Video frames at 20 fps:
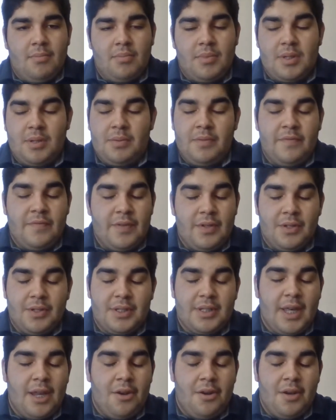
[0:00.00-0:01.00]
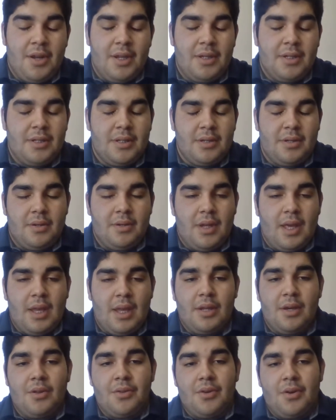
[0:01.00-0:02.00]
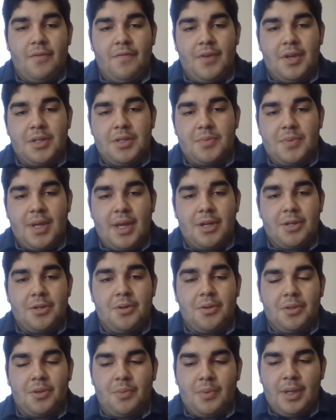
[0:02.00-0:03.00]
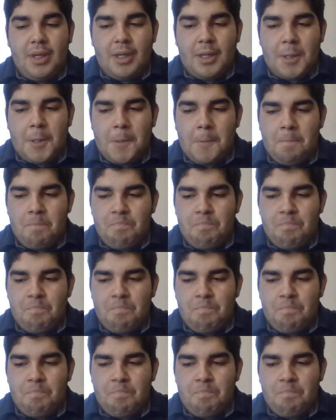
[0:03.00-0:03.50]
some even on Saturdays and any other events we had during the week.